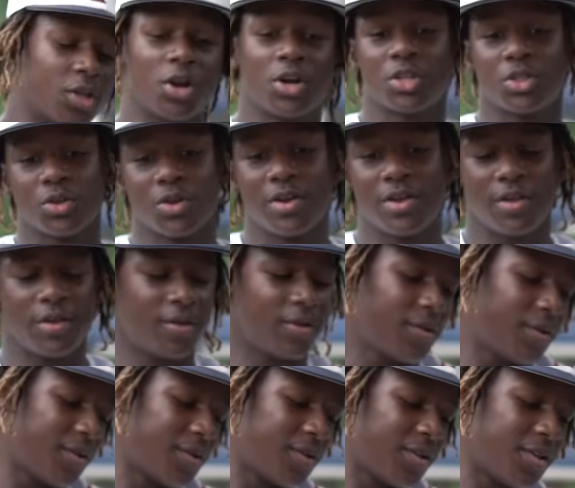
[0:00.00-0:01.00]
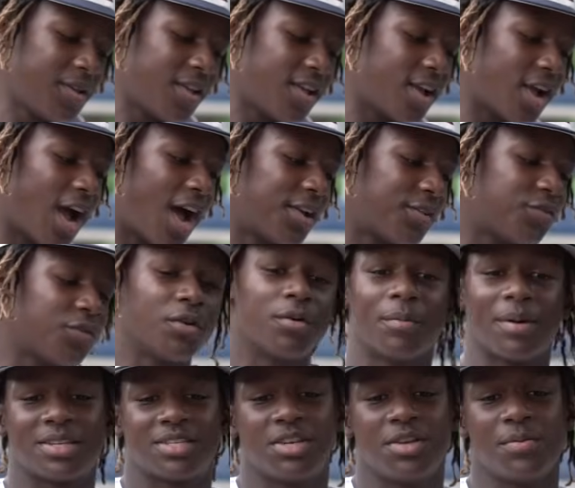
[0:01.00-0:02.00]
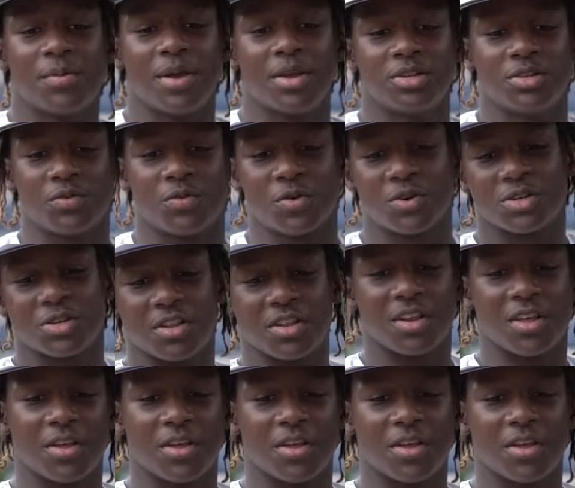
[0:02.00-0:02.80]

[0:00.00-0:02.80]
thirty-three, got it from my teammate, Javoris.